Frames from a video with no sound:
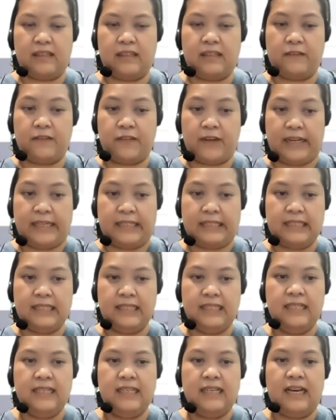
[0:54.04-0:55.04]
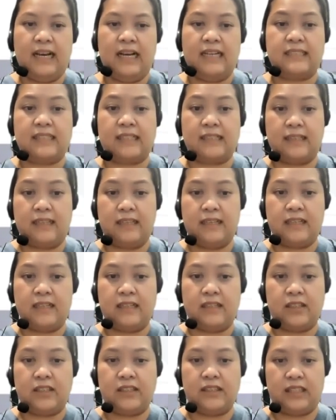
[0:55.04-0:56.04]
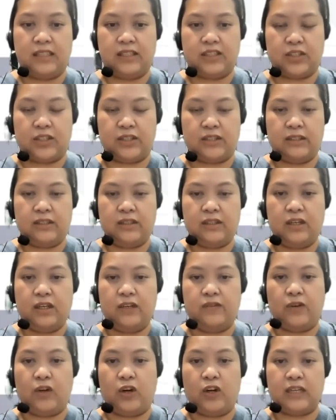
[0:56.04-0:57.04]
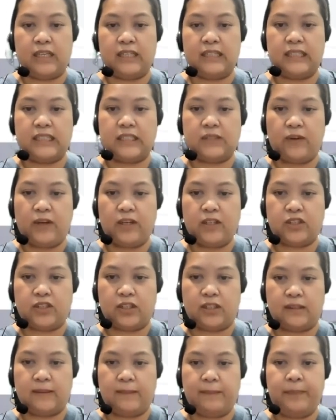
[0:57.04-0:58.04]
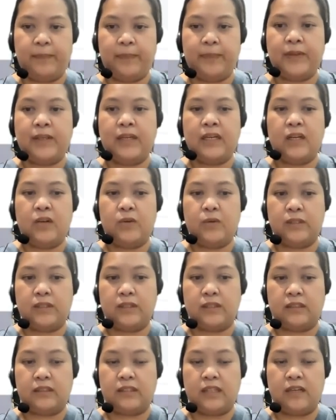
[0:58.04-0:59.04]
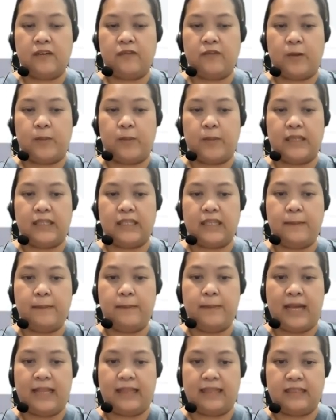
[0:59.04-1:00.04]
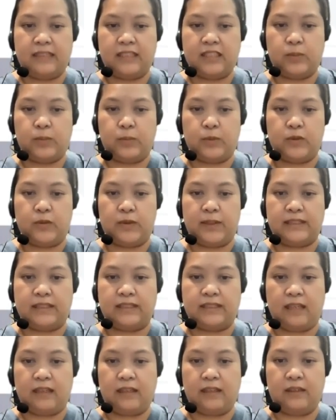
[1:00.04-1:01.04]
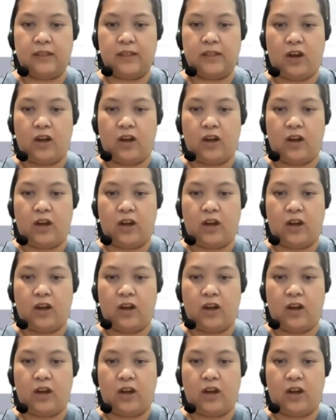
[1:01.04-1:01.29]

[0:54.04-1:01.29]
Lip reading: defined as a clinical condition of organ dysfunction resulting from an imbalance between cellular